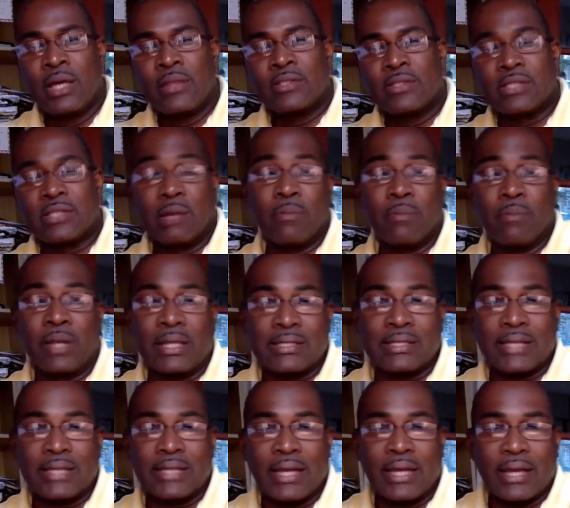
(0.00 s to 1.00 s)
somebody is
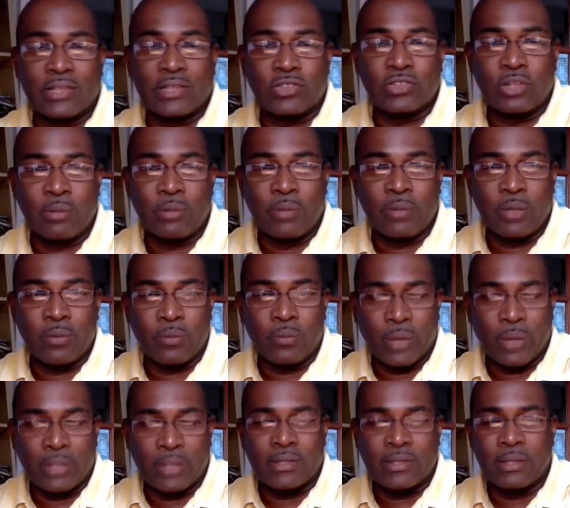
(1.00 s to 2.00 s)
getting extremely
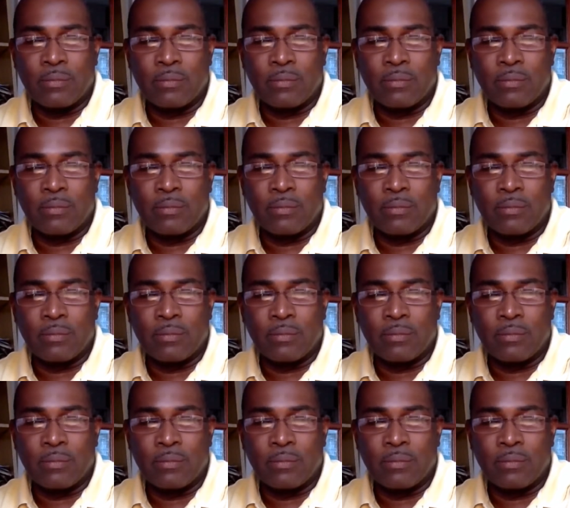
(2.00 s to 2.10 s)
wealthy,